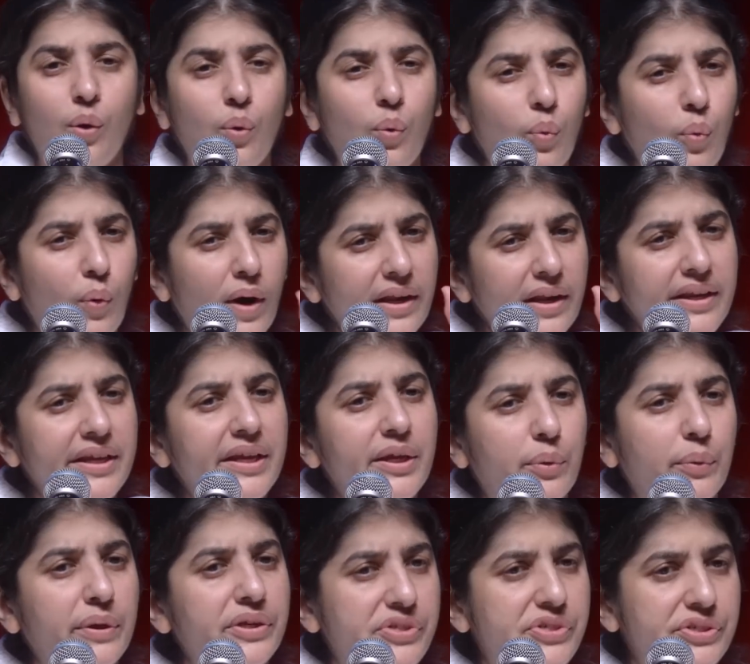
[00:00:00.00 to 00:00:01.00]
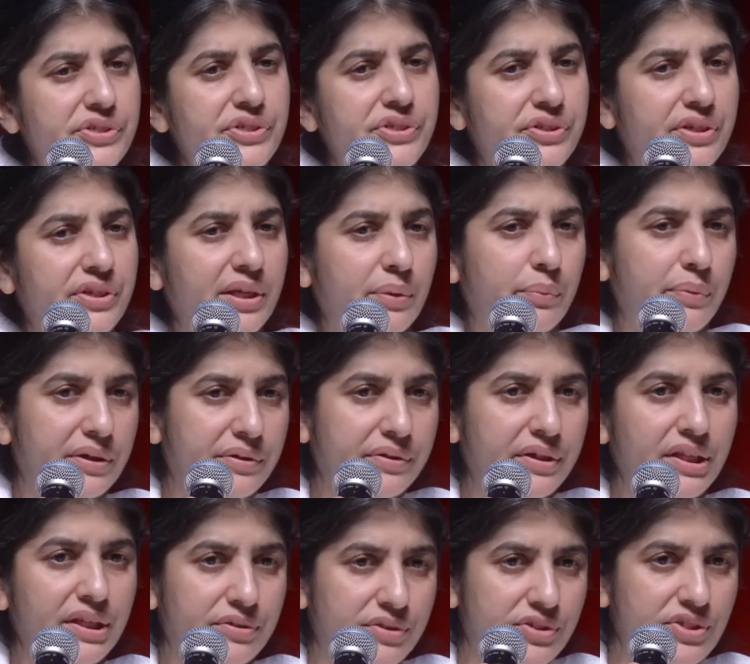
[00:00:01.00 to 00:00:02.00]
One equation today we're
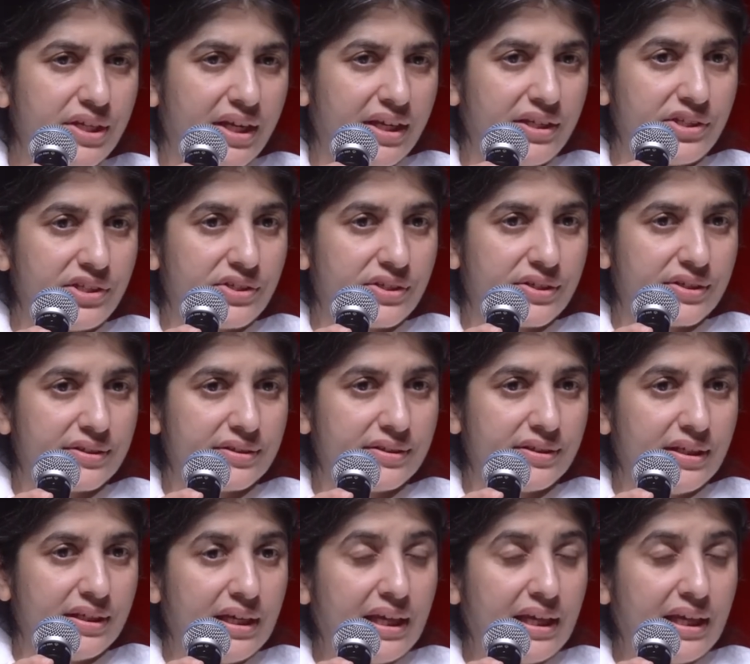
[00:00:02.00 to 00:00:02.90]
going to change.